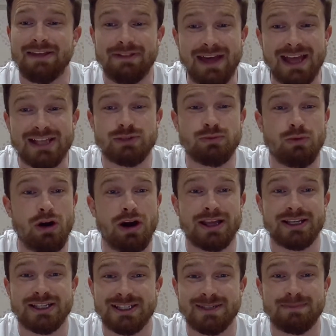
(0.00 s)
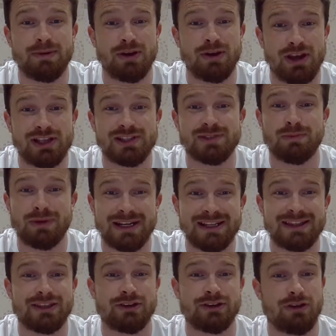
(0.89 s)
And that's why Spurs
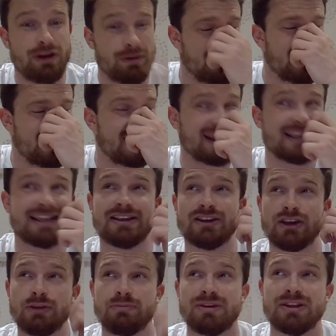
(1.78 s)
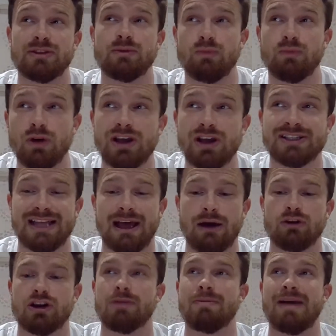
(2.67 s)
winning the Europa League could be the worst
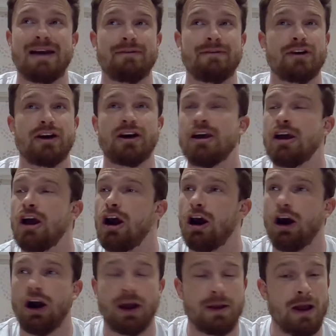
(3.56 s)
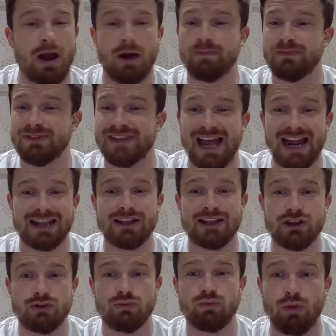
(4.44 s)
outcome ever. I'm
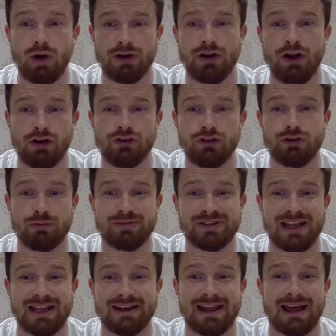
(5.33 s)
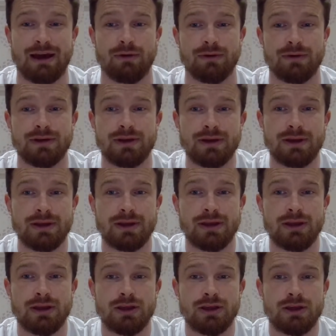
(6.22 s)
telling you 100% now,
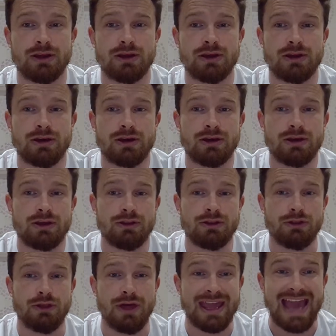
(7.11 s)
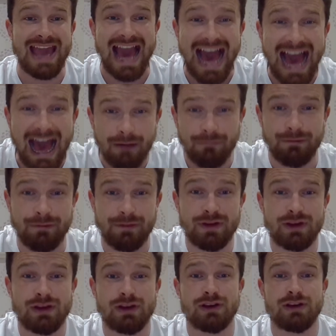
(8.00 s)
they have
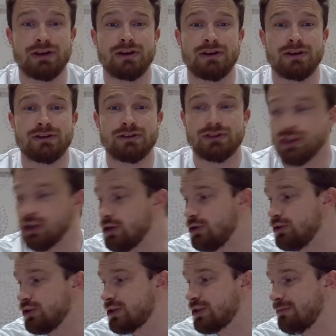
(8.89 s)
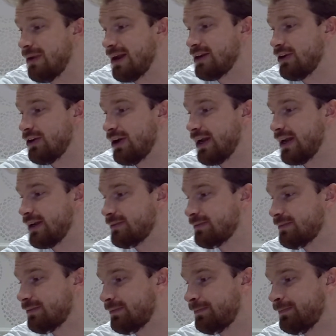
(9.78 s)
to lose to Man
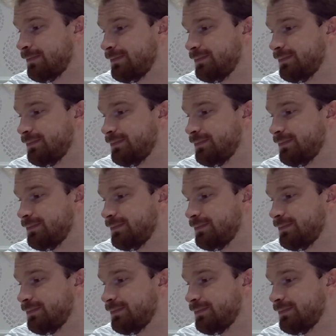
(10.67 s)
United.